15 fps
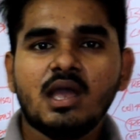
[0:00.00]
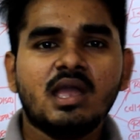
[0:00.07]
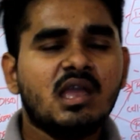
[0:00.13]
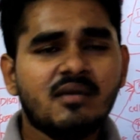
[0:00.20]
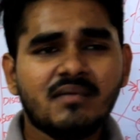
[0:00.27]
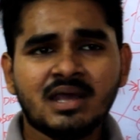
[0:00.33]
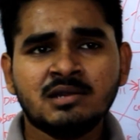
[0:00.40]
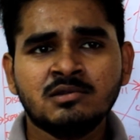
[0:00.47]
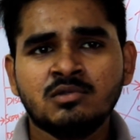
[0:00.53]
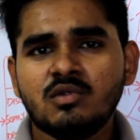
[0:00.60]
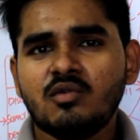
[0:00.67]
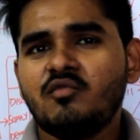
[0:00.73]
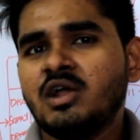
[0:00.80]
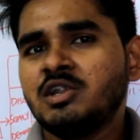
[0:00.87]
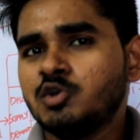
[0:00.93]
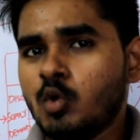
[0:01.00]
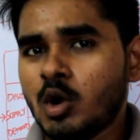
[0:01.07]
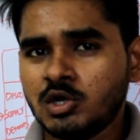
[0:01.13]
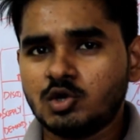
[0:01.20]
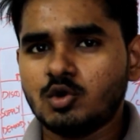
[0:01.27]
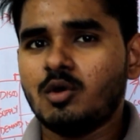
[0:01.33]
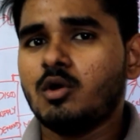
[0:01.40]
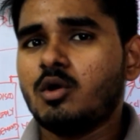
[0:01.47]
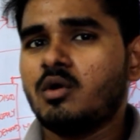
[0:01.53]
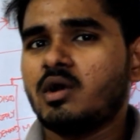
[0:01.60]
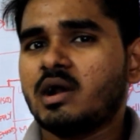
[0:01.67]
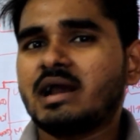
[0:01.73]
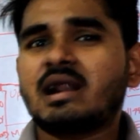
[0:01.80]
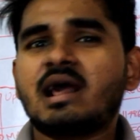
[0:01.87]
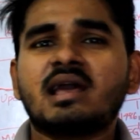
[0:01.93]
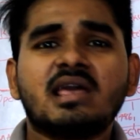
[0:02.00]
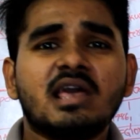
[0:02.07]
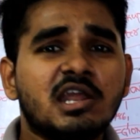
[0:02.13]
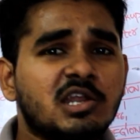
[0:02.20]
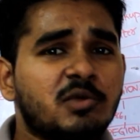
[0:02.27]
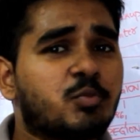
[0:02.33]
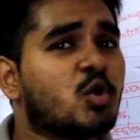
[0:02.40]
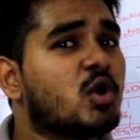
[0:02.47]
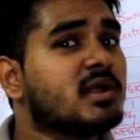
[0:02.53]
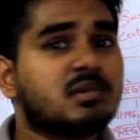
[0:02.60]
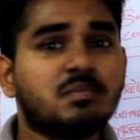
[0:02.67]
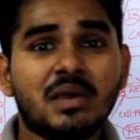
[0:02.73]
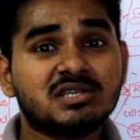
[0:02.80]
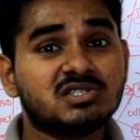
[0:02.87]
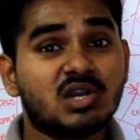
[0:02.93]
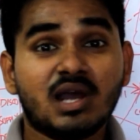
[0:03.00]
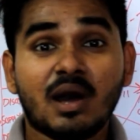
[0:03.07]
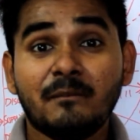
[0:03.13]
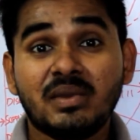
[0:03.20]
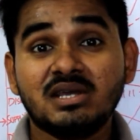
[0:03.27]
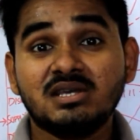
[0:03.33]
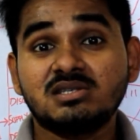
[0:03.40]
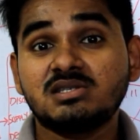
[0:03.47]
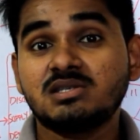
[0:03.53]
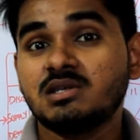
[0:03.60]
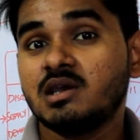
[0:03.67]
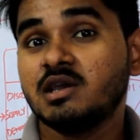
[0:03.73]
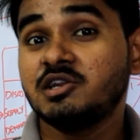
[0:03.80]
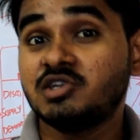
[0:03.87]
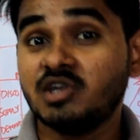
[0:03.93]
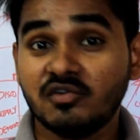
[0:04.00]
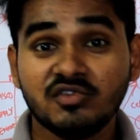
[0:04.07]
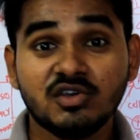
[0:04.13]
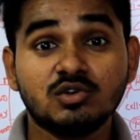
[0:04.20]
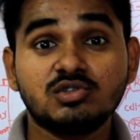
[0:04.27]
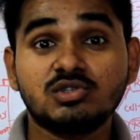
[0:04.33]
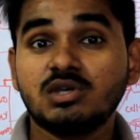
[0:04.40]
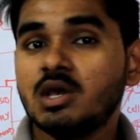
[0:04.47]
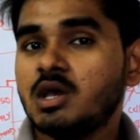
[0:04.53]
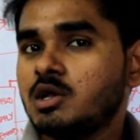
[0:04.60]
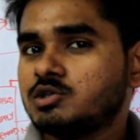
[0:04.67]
Even when you want to crack any product based companies interviews,